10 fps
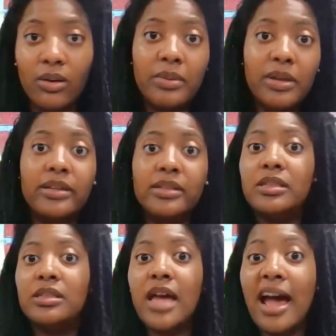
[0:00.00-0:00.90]
or because
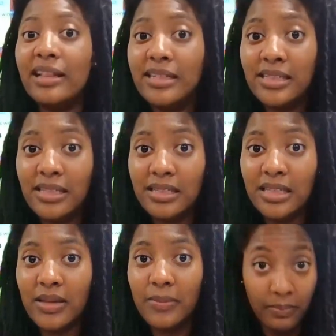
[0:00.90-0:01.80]
it's highly
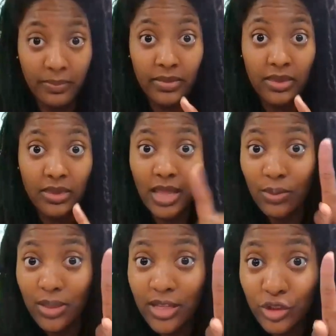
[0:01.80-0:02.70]
scented. They
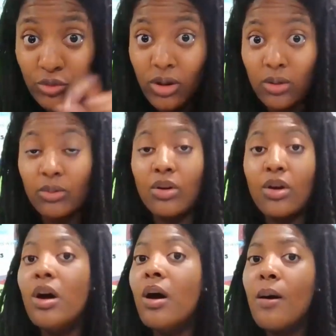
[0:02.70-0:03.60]
will let you know.
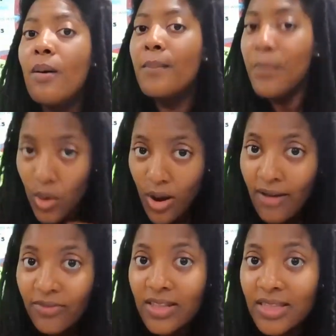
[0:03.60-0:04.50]
More
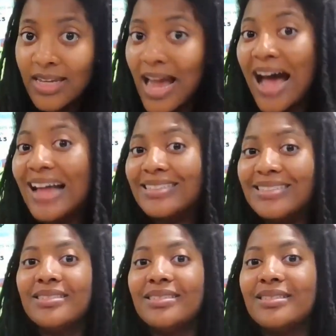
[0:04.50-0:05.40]
often than not,
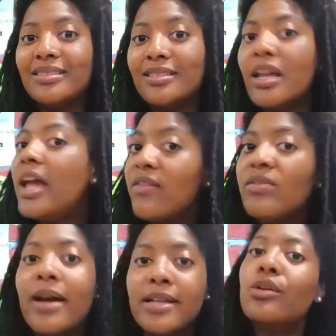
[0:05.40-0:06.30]

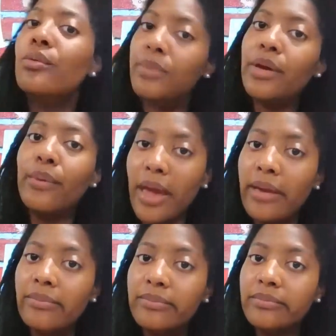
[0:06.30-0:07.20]
everybody's going to be
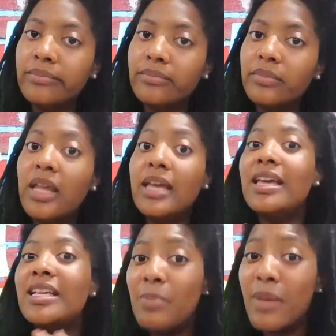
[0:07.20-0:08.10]
okay,
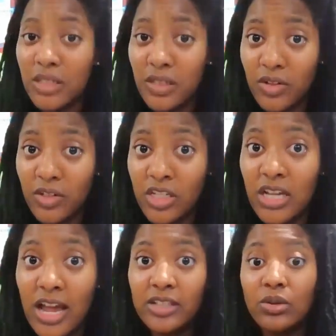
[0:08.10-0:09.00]
especially if you're
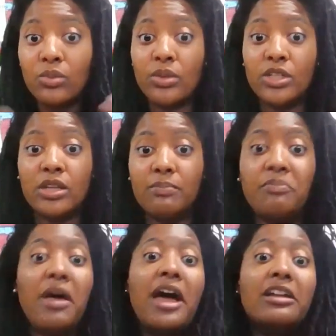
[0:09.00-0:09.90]
teaching high school, which
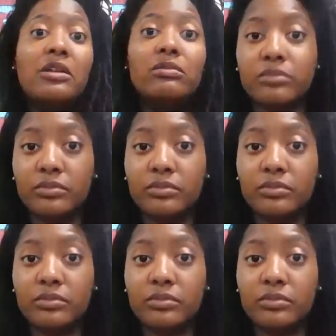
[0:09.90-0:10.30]
I do.